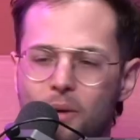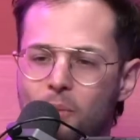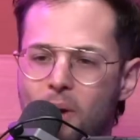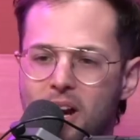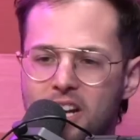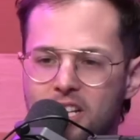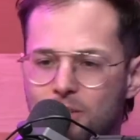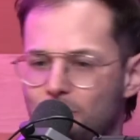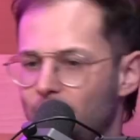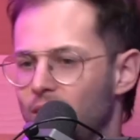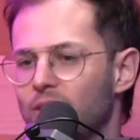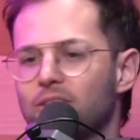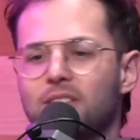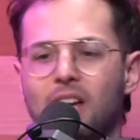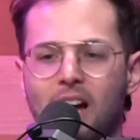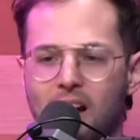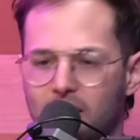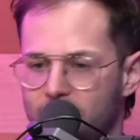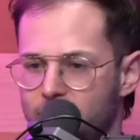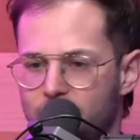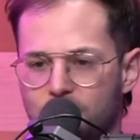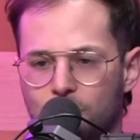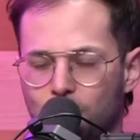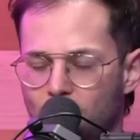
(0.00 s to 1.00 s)
on Rotten Tomatoes.
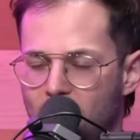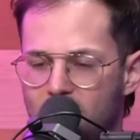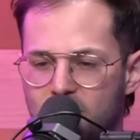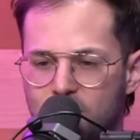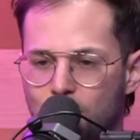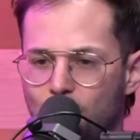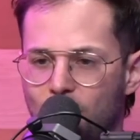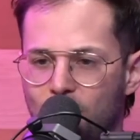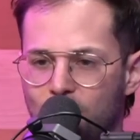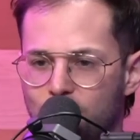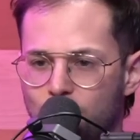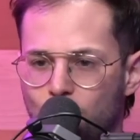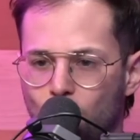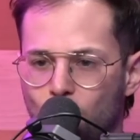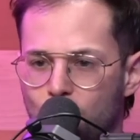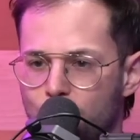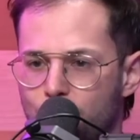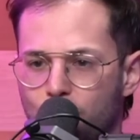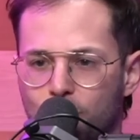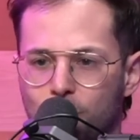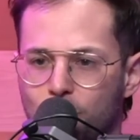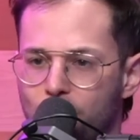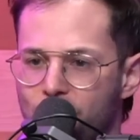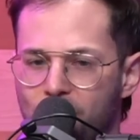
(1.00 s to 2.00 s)
Obviously, Rotten Tomato scores
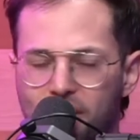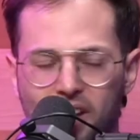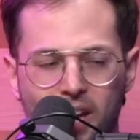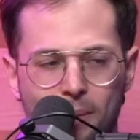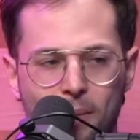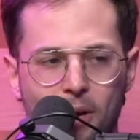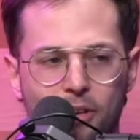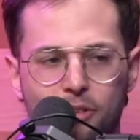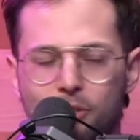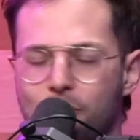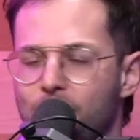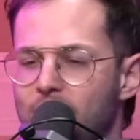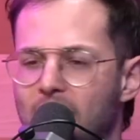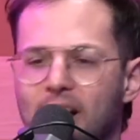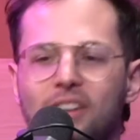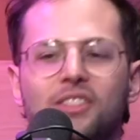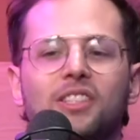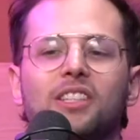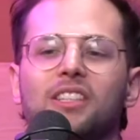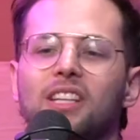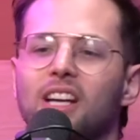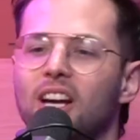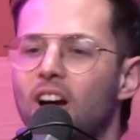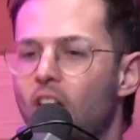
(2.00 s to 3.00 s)
for a movie that came out in
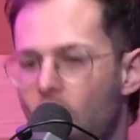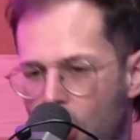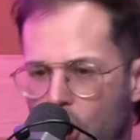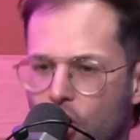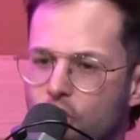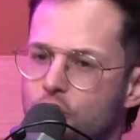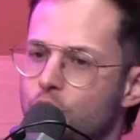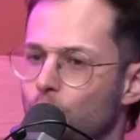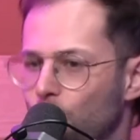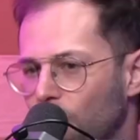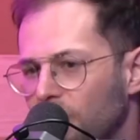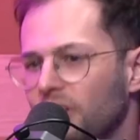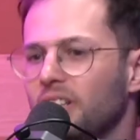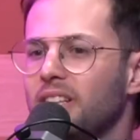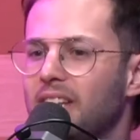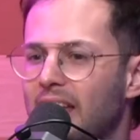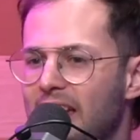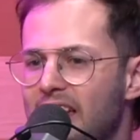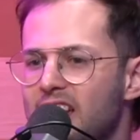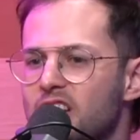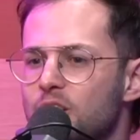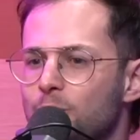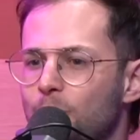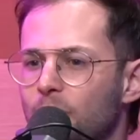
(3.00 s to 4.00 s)
2000. Hard to really
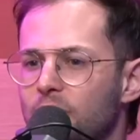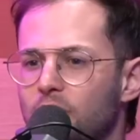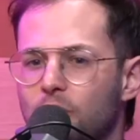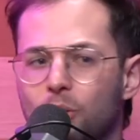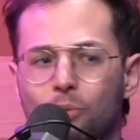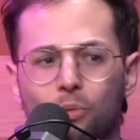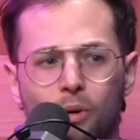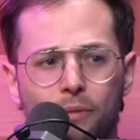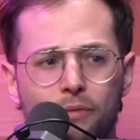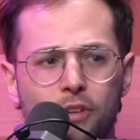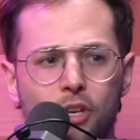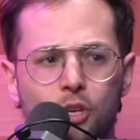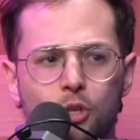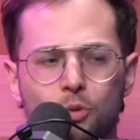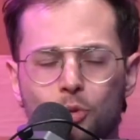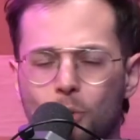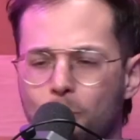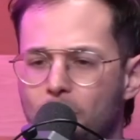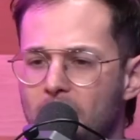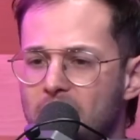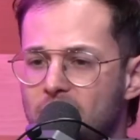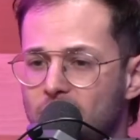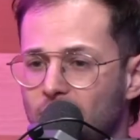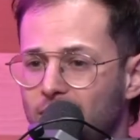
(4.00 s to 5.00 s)
gauge, but the reviews were
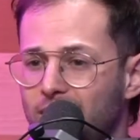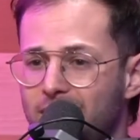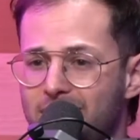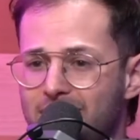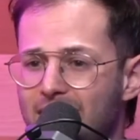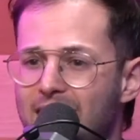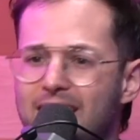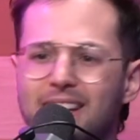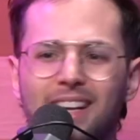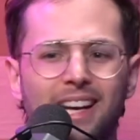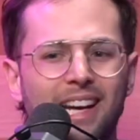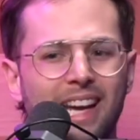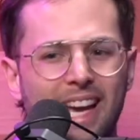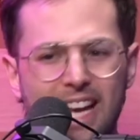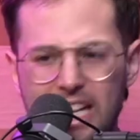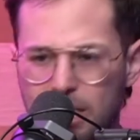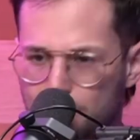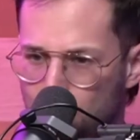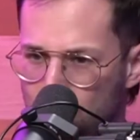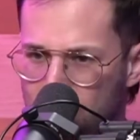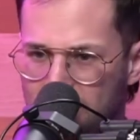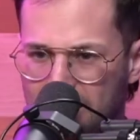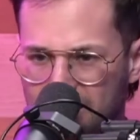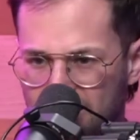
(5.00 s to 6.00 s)
basically that
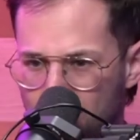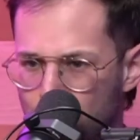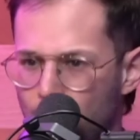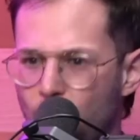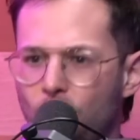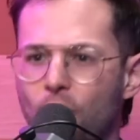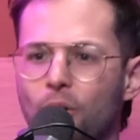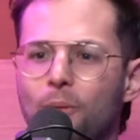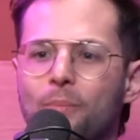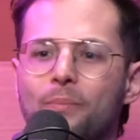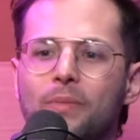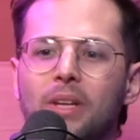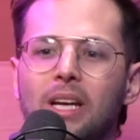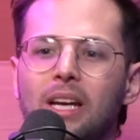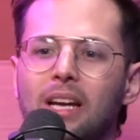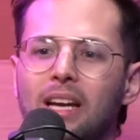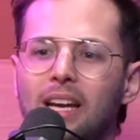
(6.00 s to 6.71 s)
it's predictable.